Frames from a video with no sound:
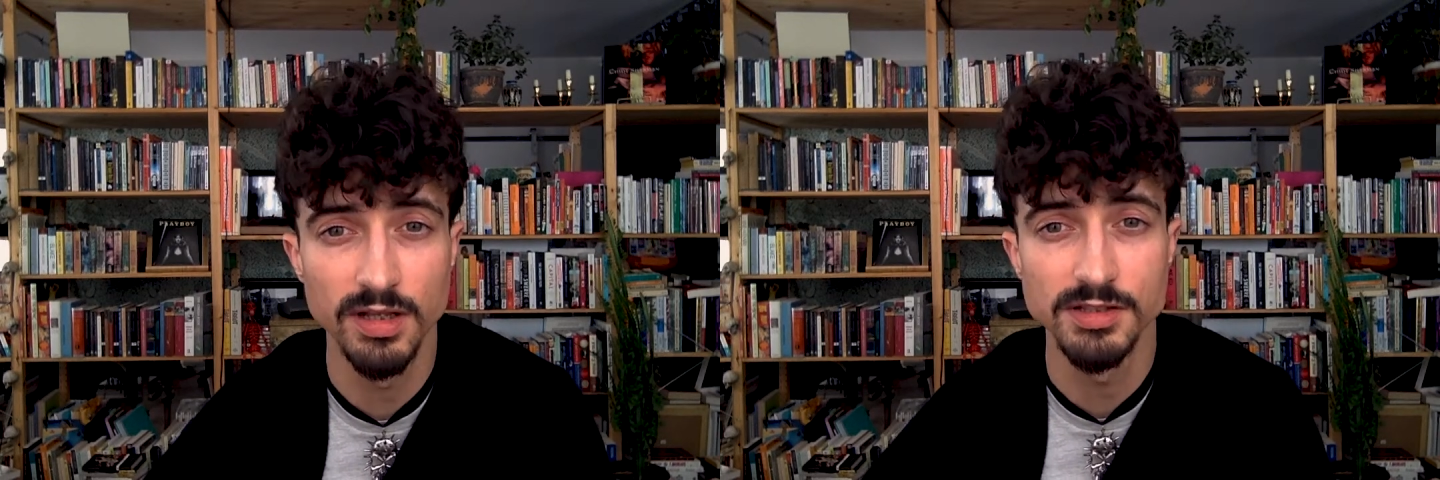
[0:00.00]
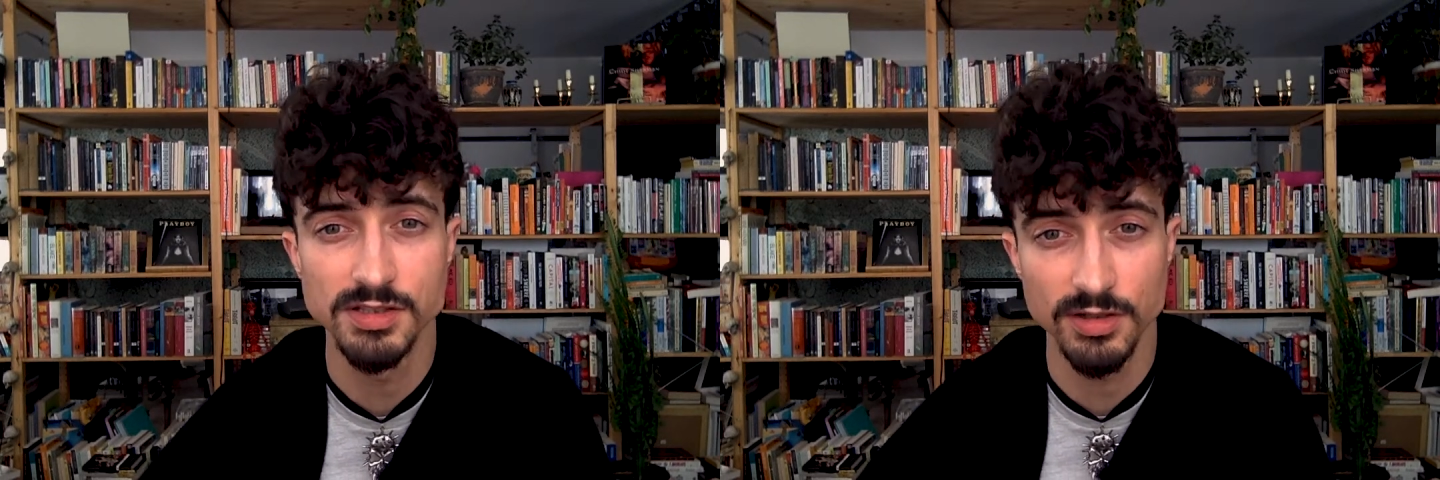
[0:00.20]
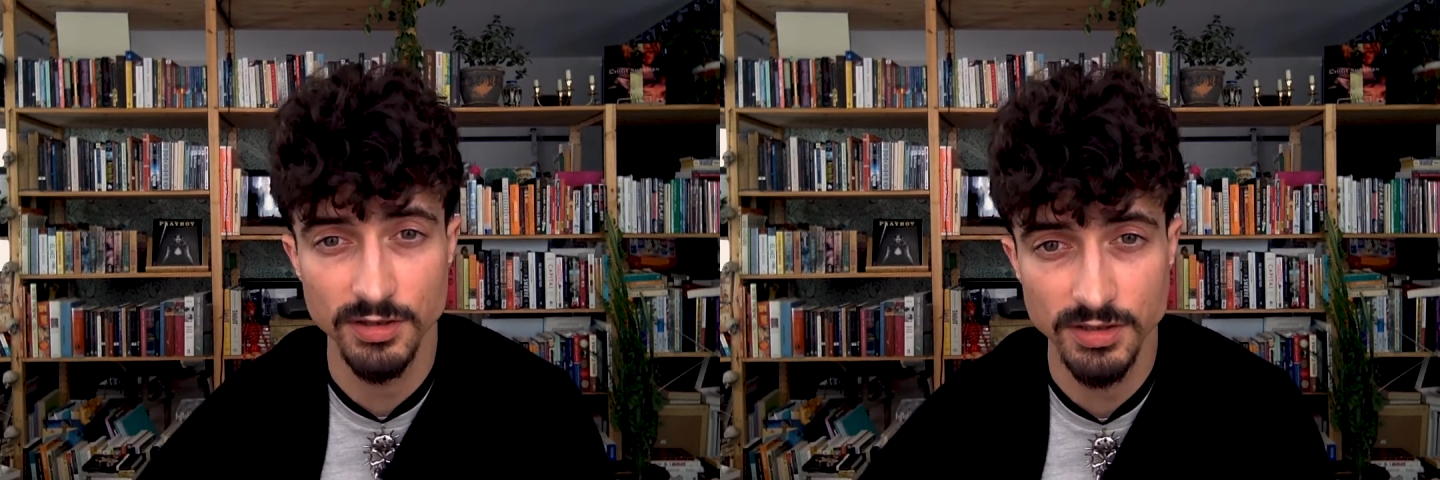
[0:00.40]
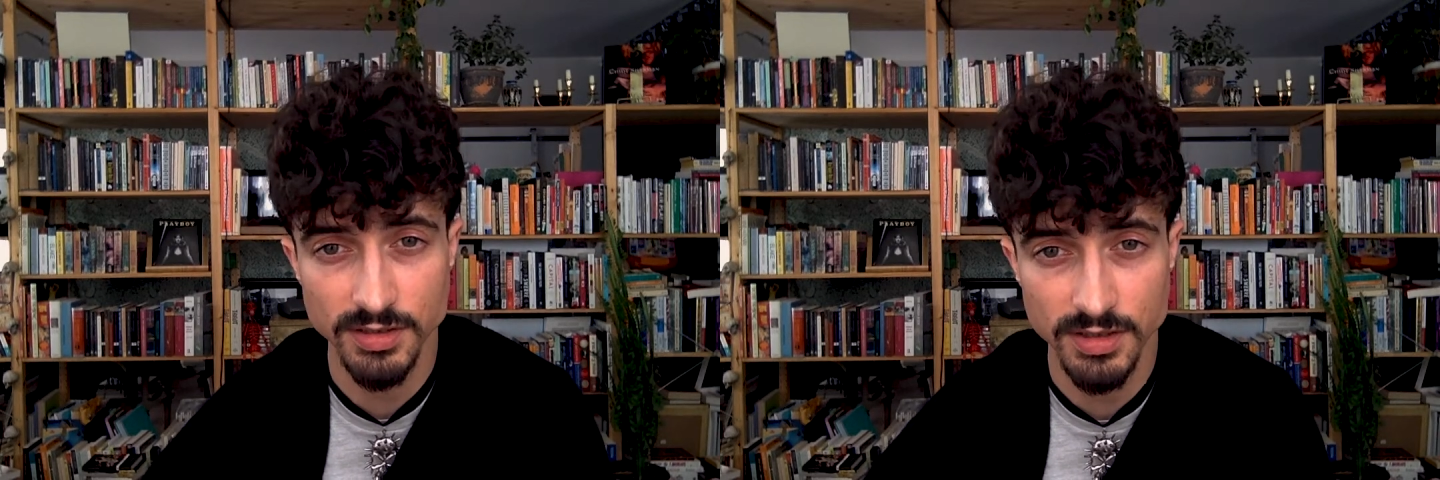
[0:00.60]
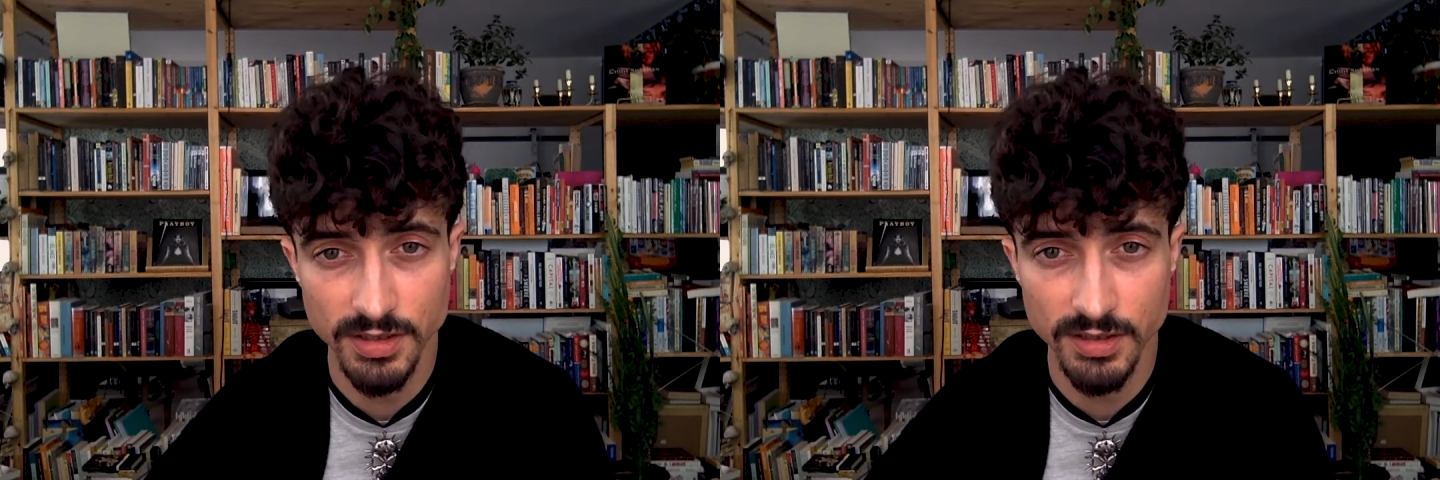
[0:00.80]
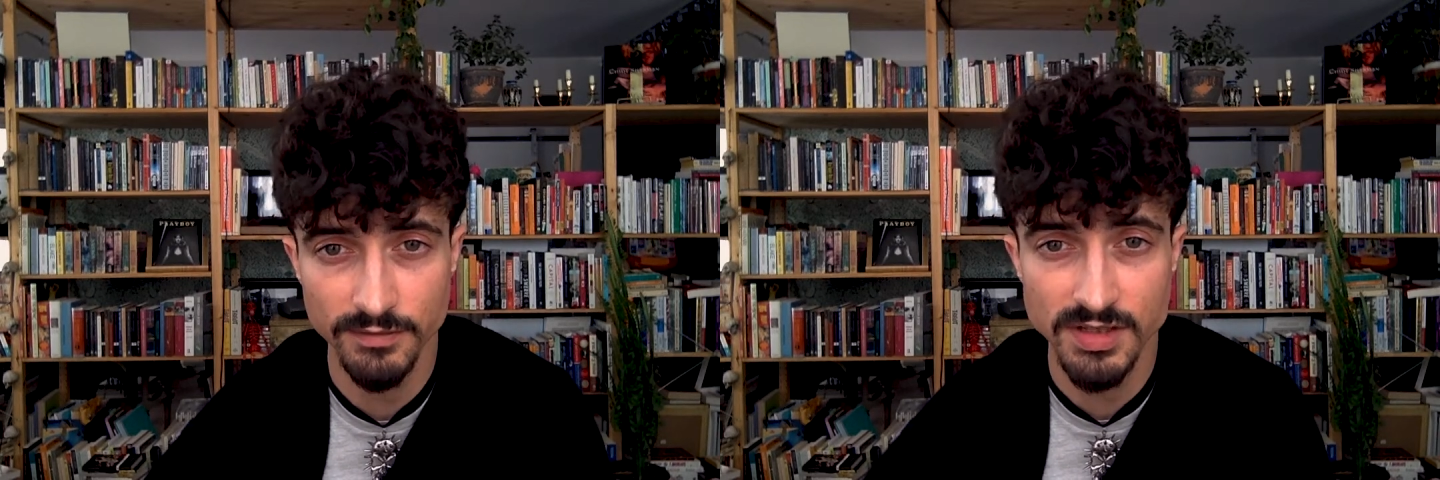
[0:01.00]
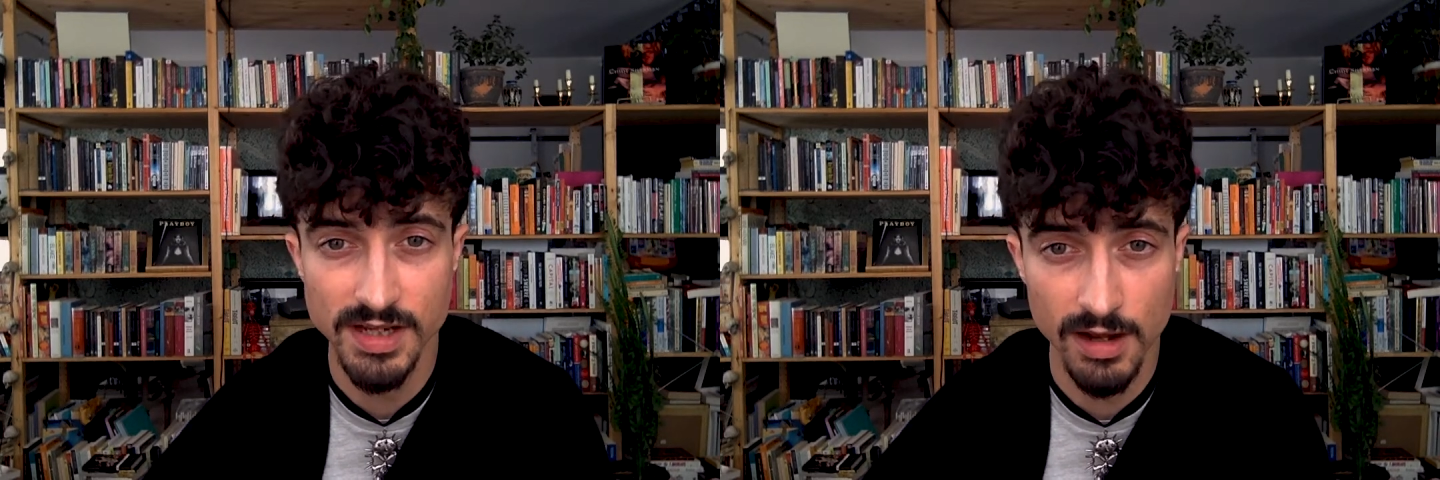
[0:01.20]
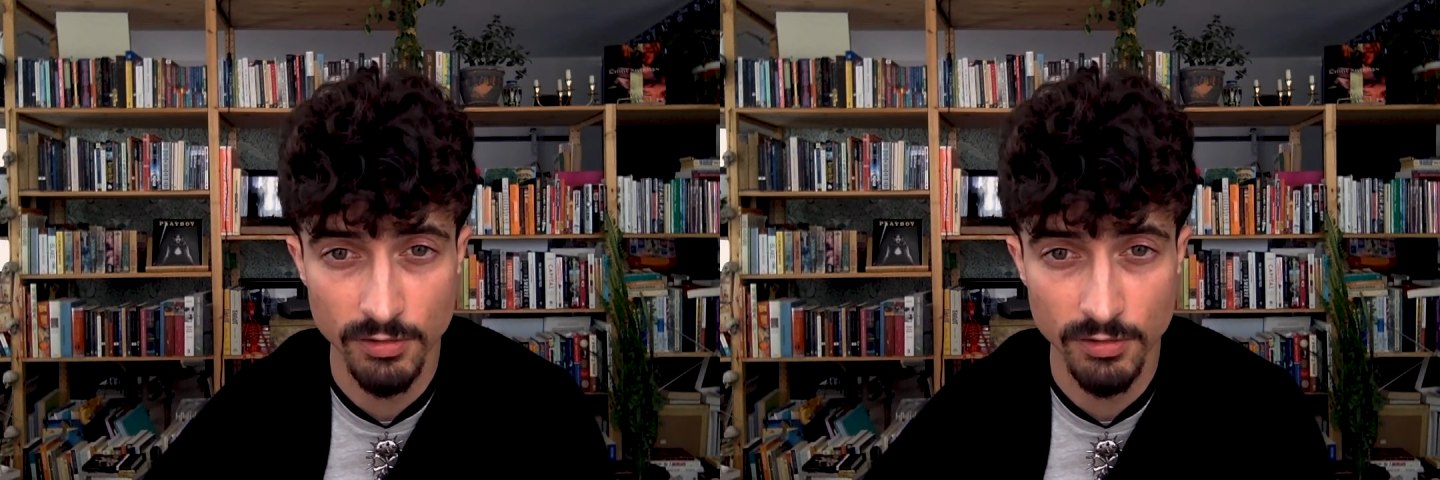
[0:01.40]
uncertainty, of doubt,